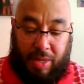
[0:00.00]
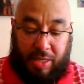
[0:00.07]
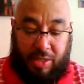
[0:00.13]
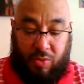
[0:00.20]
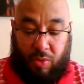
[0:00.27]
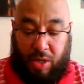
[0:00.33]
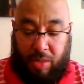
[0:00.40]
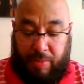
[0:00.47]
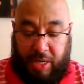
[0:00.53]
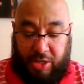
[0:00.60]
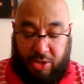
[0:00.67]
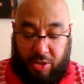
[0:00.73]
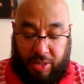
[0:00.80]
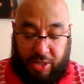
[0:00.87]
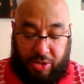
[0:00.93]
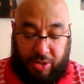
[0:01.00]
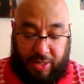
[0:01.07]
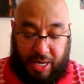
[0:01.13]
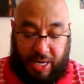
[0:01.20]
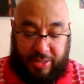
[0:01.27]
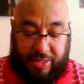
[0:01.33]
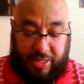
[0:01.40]
I just want to make sure that you
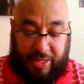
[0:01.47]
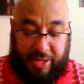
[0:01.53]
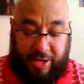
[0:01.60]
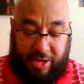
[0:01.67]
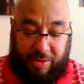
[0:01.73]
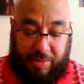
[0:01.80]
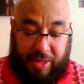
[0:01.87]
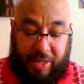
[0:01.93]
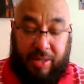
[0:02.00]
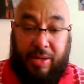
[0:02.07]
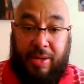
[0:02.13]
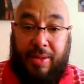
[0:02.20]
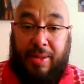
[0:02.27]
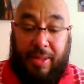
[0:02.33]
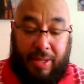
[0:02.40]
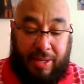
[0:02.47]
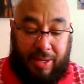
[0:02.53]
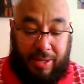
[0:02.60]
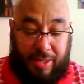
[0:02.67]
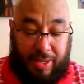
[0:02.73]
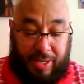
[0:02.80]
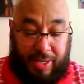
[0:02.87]
guys can hear me,
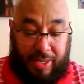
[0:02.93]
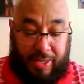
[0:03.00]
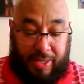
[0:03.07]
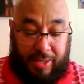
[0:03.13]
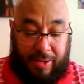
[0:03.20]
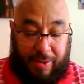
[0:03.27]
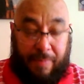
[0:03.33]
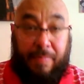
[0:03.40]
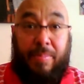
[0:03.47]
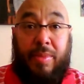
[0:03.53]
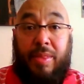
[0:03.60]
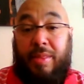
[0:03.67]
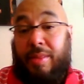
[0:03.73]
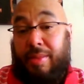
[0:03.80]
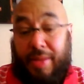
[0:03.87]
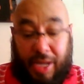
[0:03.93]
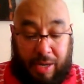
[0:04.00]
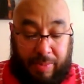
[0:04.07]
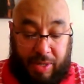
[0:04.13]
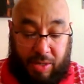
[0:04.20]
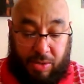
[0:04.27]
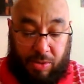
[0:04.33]
and
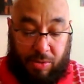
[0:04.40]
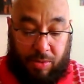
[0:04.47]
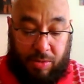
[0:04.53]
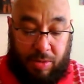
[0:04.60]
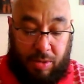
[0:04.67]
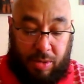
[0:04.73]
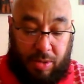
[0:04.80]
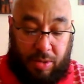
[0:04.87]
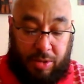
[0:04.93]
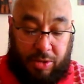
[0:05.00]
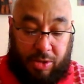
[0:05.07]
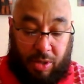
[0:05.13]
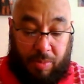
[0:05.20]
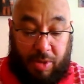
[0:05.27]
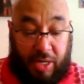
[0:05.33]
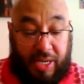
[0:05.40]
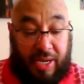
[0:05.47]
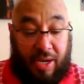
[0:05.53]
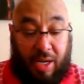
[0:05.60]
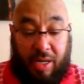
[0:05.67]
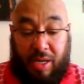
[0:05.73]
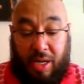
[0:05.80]
that'll be cool. So I'm gonna
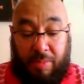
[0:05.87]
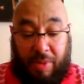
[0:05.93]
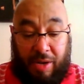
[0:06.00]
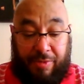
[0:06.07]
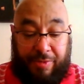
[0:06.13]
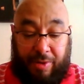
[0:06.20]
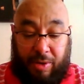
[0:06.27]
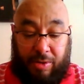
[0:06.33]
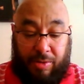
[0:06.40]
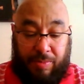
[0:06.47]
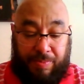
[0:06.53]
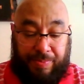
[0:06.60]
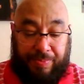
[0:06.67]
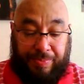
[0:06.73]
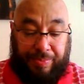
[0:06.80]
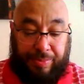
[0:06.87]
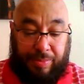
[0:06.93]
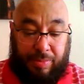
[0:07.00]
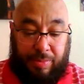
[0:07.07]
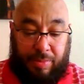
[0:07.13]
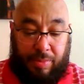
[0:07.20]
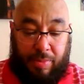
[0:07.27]
get on my phone.
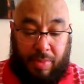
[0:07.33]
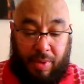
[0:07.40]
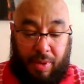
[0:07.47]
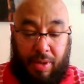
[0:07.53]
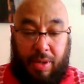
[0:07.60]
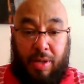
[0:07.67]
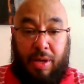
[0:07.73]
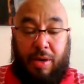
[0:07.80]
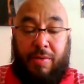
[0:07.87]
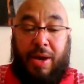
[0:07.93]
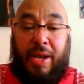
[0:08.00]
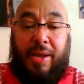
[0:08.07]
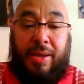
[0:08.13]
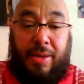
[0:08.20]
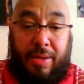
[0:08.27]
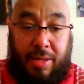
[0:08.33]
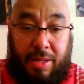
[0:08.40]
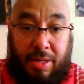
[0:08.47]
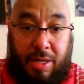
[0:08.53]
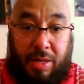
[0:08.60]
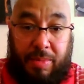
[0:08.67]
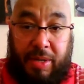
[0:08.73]
All right,
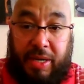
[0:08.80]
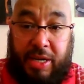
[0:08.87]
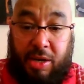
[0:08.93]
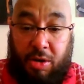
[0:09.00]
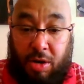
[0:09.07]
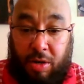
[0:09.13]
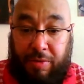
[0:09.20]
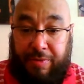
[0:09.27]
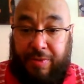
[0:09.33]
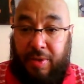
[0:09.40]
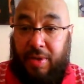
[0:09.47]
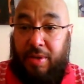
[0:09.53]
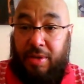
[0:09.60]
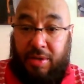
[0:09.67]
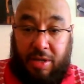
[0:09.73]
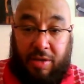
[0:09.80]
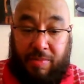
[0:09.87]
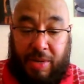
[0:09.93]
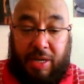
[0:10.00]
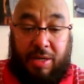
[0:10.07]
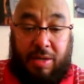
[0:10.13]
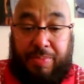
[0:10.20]
get off
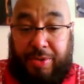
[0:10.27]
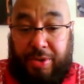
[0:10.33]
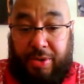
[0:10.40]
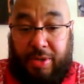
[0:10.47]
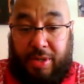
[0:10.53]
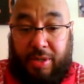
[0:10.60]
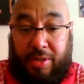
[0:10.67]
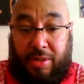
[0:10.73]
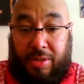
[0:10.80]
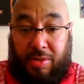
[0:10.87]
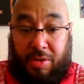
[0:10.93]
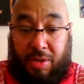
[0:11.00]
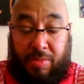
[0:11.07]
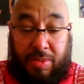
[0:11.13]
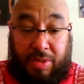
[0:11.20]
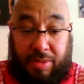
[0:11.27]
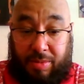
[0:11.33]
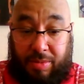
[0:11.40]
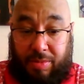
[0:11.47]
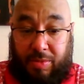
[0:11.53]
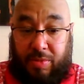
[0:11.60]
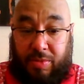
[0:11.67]
of my computer.
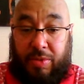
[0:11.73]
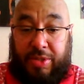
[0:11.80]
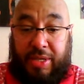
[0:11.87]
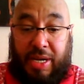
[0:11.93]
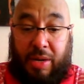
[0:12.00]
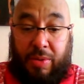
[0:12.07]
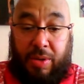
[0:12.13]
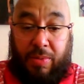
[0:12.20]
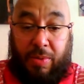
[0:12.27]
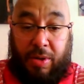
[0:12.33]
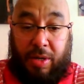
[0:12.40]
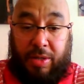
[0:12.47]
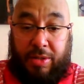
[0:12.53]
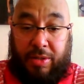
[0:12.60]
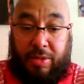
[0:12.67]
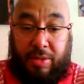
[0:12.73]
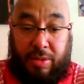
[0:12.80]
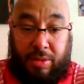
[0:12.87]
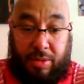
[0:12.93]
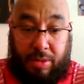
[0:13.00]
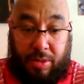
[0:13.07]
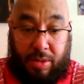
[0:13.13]
See how it works.
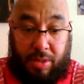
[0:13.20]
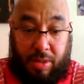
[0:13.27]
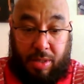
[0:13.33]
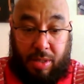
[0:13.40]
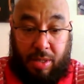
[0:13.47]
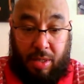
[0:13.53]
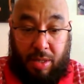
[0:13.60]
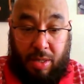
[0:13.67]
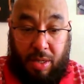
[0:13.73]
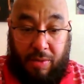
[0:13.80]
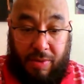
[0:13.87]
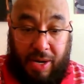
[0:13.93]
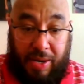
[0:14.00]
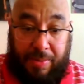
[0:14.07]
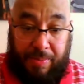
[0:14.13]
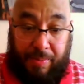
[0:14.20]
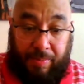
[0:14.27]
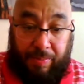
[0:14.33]
All right.